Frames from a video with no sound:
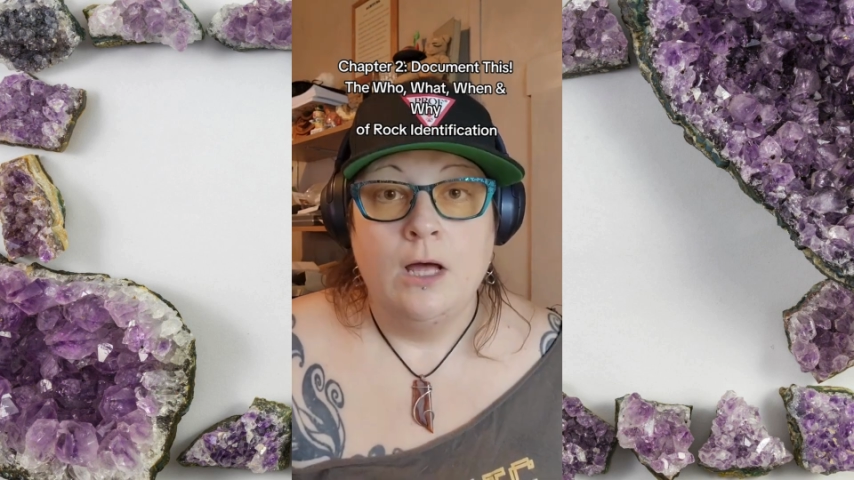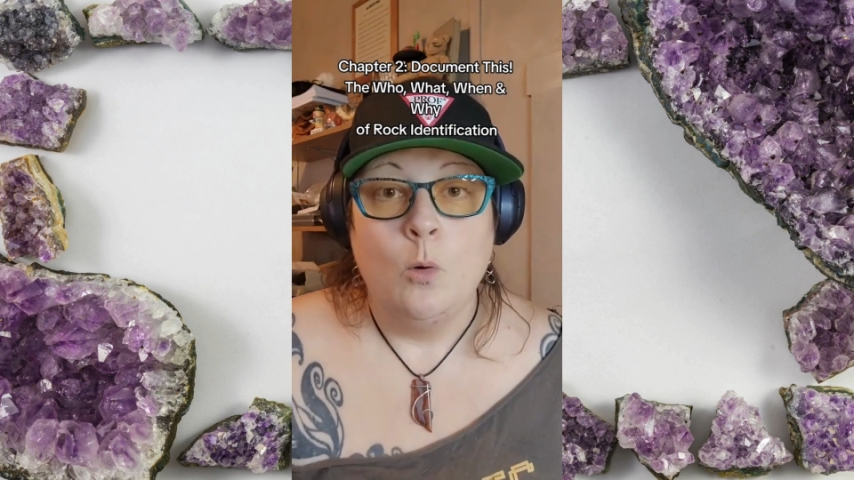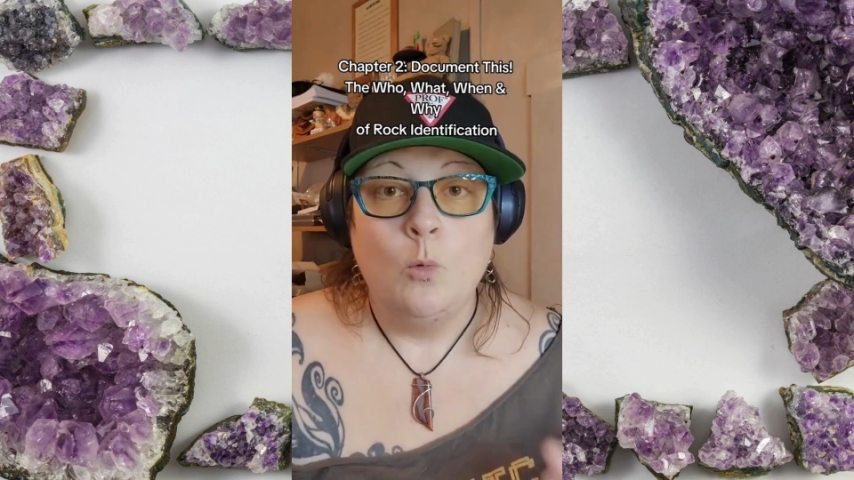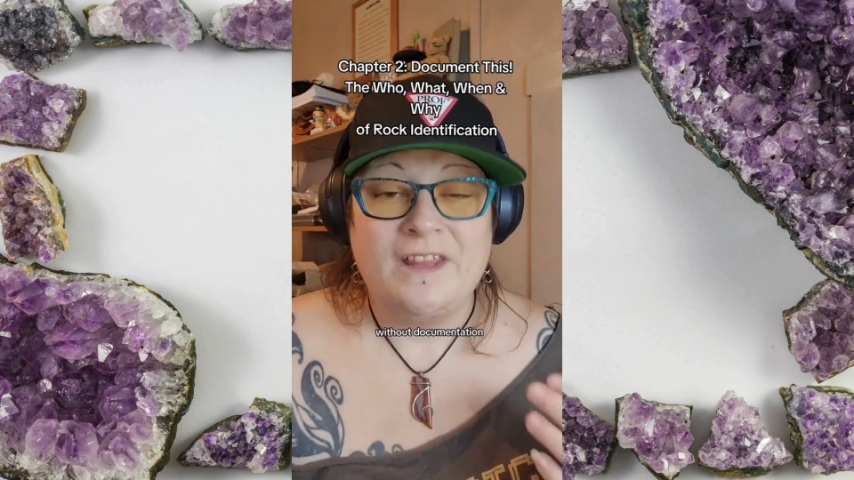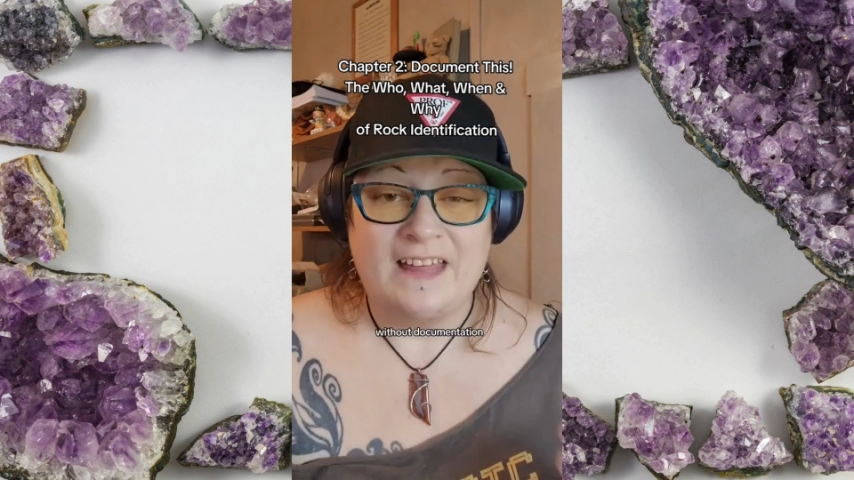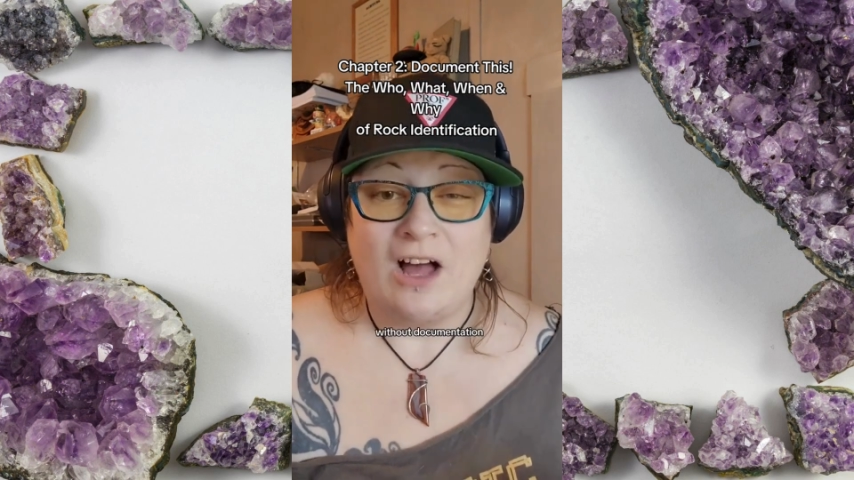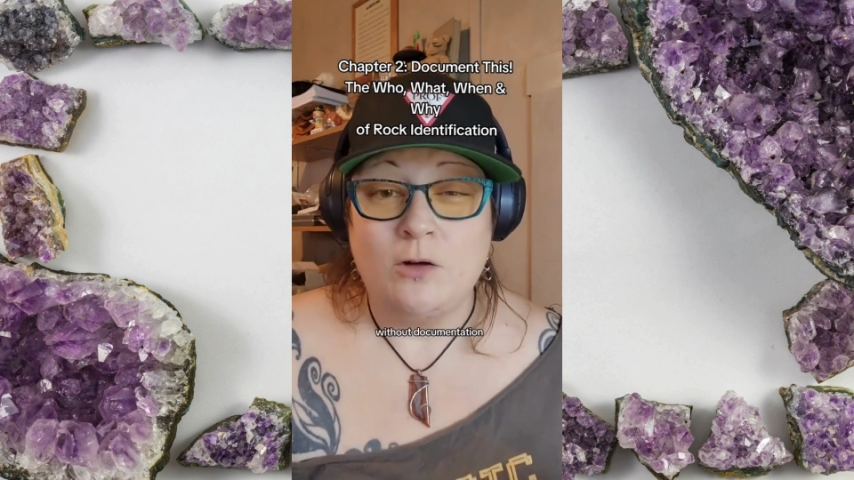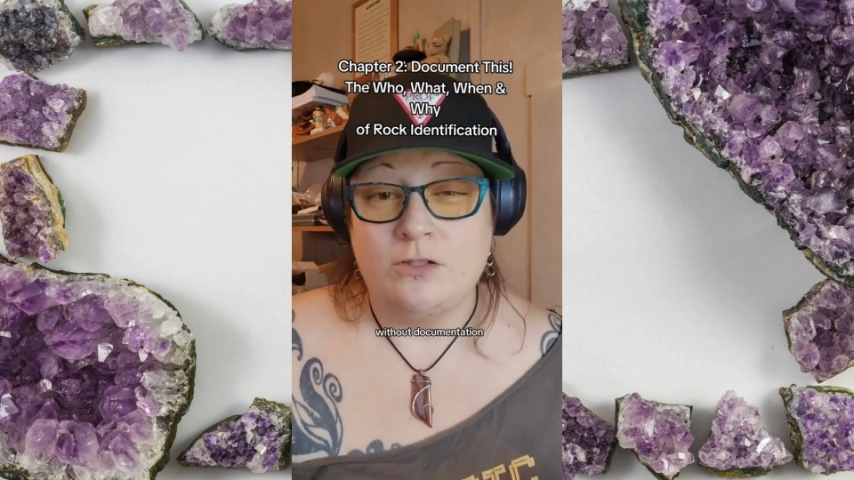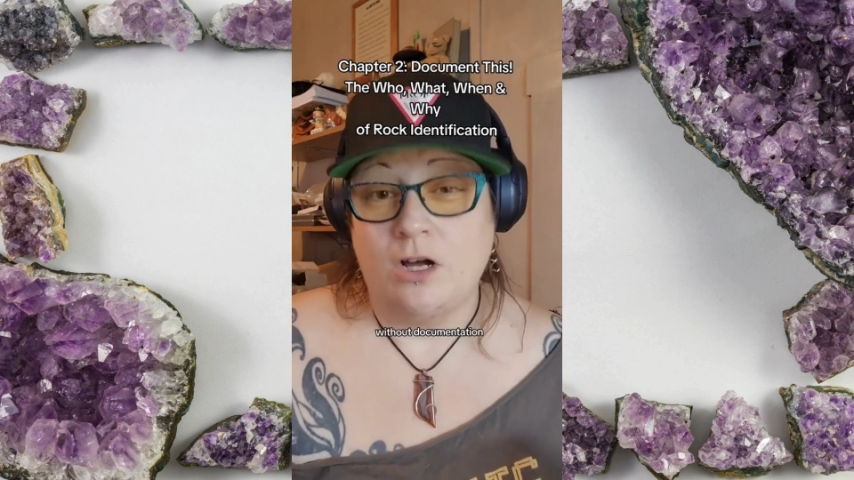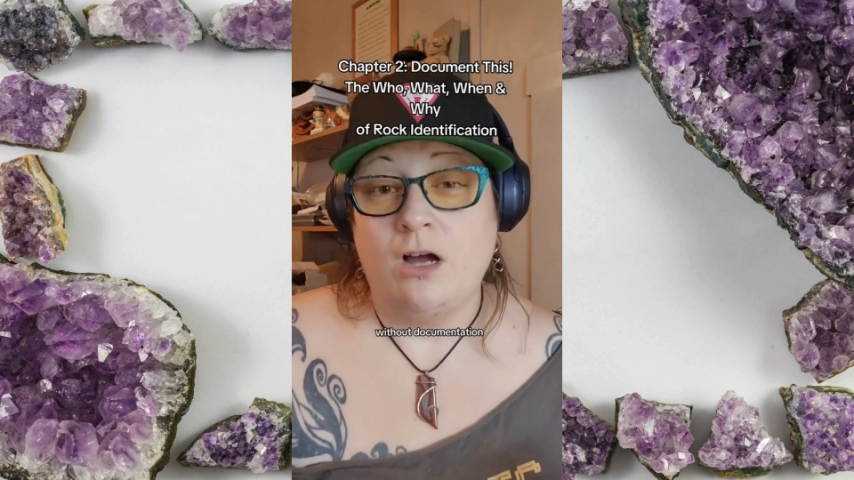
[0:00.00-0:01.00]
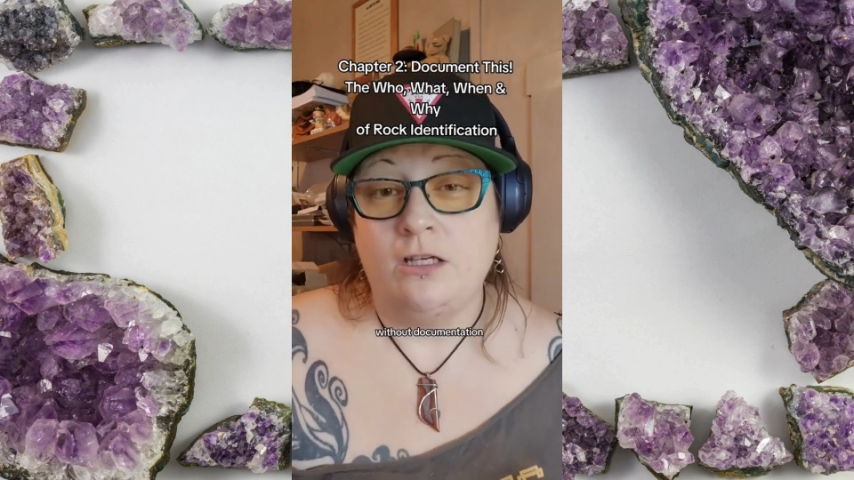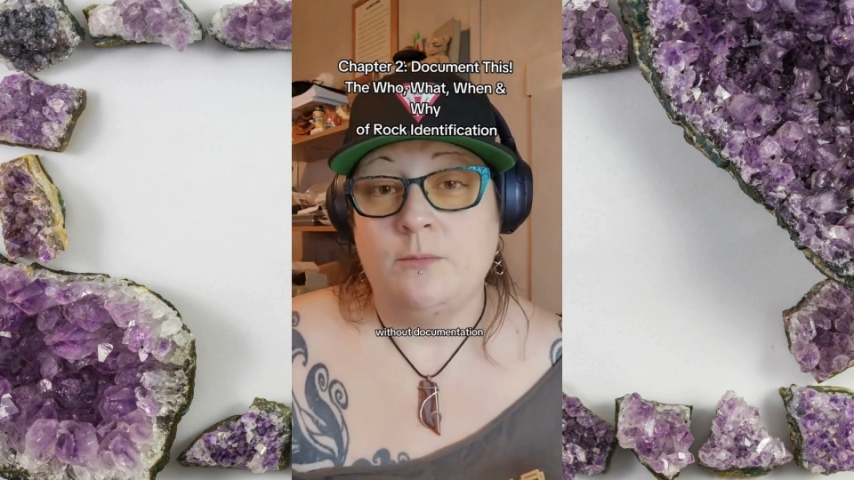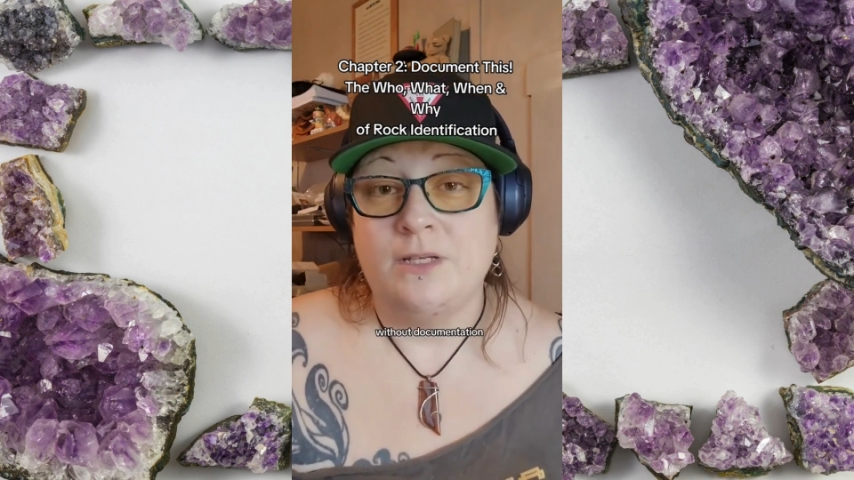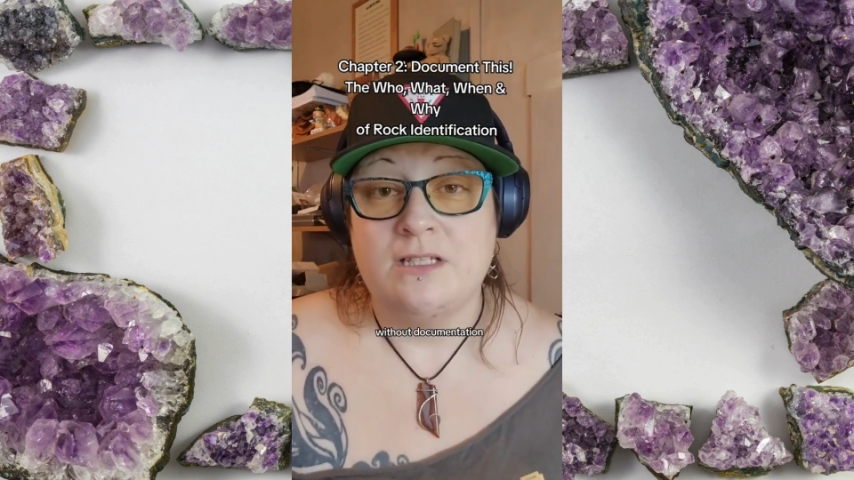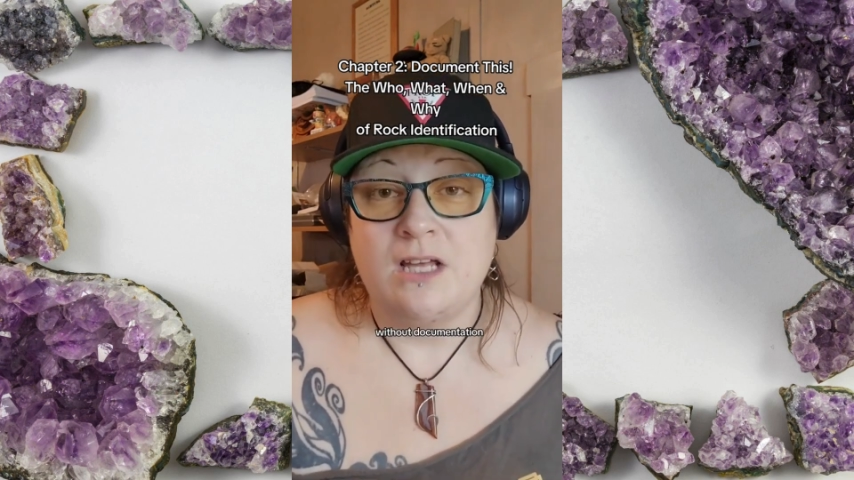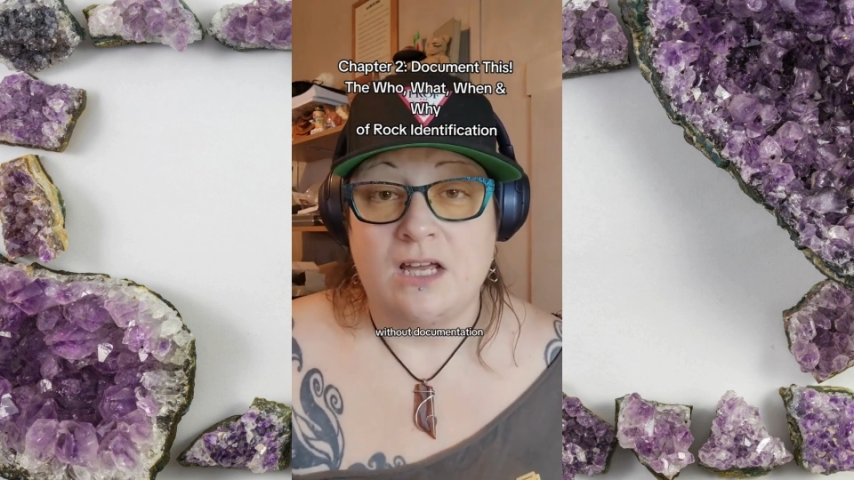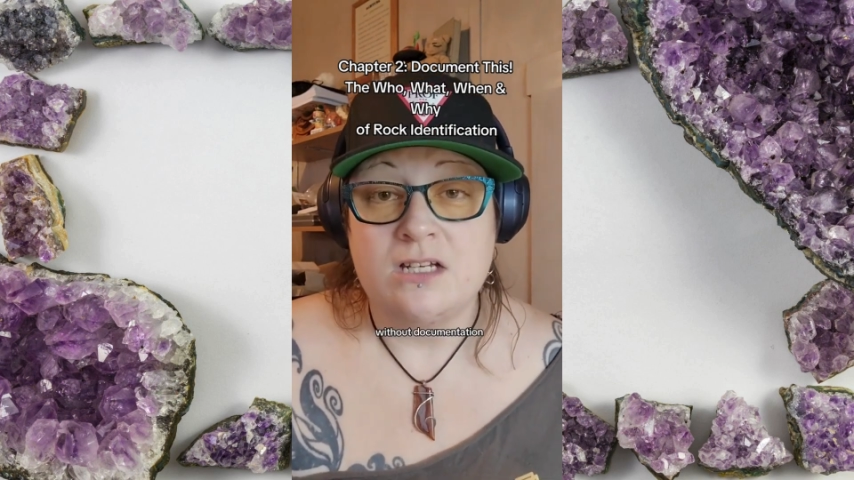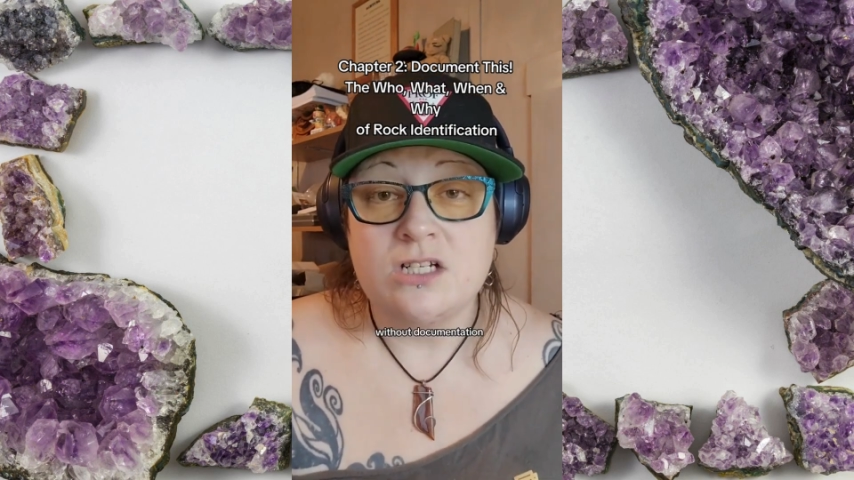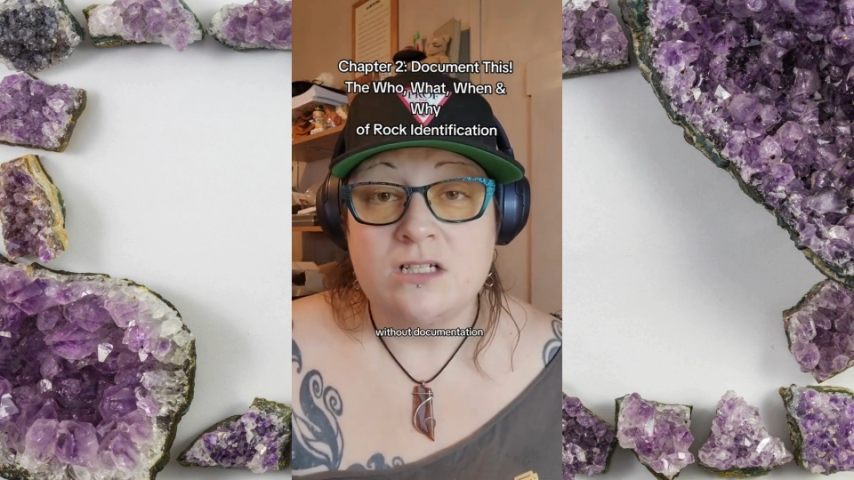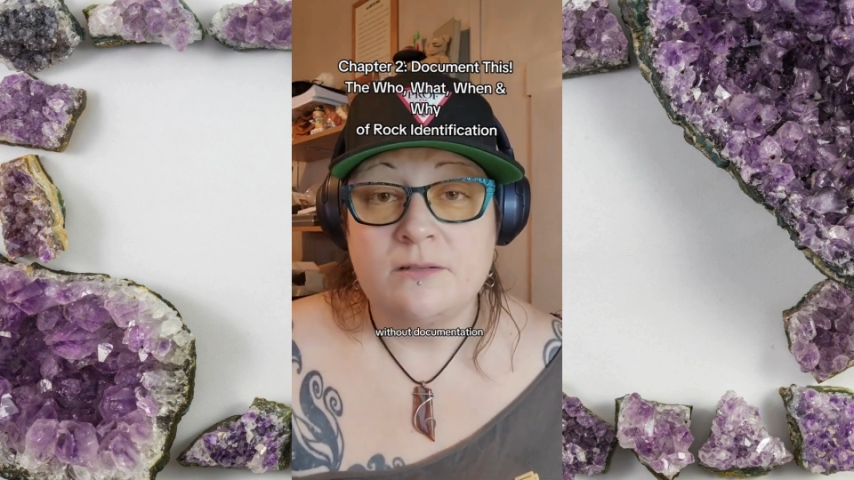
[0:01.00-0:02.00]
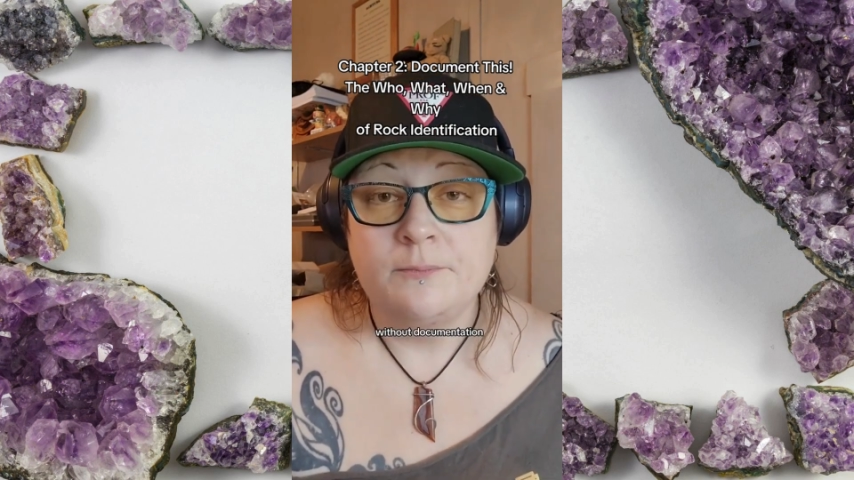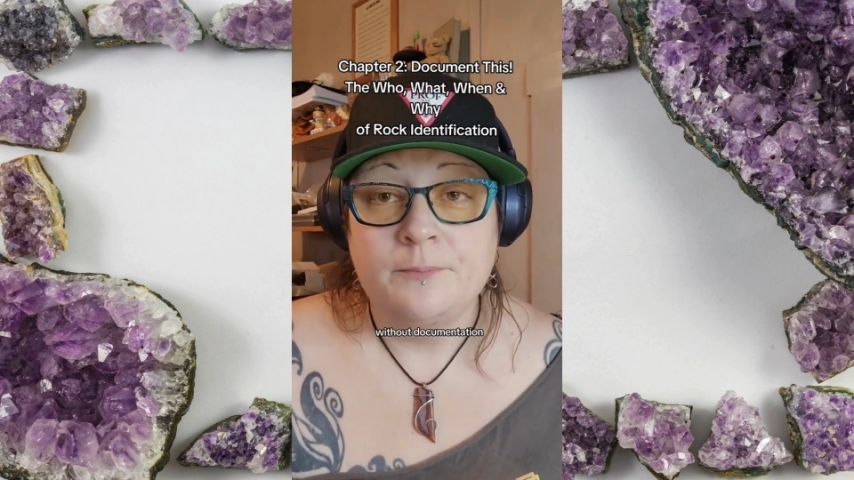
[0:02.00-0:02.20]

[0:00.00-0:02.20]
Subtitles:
Without documentation,